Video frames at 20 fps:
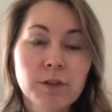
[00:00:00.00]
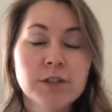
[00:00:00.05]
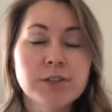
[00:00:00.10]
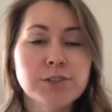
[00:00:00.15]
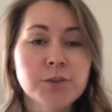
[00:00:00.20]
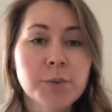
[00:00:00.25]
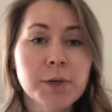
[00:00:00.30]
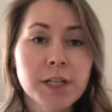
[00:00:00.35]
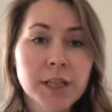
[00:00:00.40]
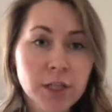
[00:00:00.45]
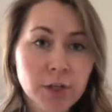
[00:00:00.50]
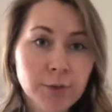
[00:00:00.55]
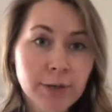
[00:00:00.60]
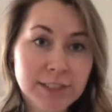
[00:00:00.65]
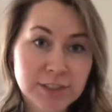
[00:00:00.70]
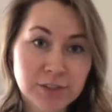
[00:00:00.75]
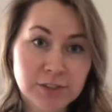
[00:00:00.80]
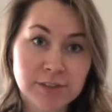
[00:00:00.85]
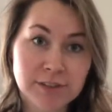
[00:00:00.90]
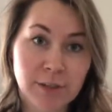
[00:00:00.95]
So one of the
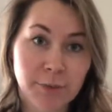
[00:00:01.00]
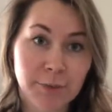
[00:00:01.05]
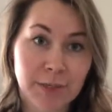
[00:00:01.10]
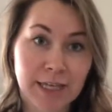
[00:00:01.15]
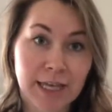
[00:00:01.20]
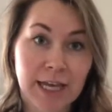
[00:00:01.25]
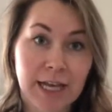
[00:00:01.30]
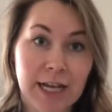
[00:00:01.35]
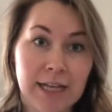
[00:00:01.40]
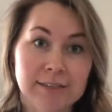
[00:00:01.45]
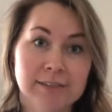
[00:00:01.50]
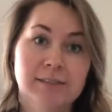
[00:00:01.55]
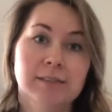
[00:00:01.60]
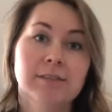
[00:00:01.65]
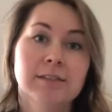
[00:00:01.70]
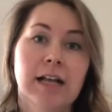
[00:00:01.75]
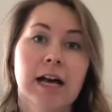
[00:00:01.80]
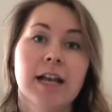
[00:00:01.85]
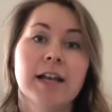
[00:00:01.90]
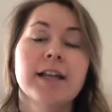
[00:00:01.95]
questions that we get asked a
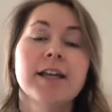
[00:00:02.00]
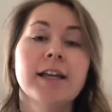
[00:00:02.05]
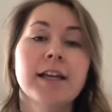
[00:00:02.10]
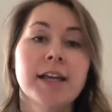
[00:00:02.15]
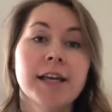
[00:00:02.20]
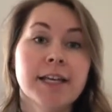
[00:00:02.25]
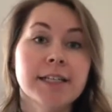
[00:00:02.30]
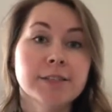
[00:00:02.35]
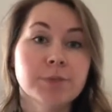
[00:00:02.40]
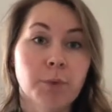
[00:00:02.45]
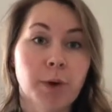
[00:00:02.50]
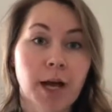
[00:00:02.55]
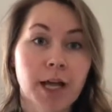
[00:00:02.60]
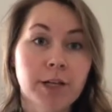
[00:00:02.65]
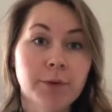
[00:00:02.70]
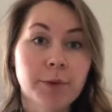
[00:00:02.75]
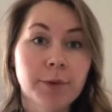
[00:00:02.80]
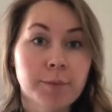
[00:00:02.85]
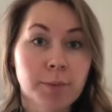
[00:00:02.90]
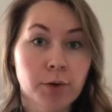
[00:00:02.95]
lot is why
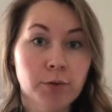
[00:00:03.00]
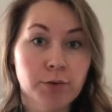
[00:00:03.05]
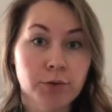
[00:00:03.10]
do we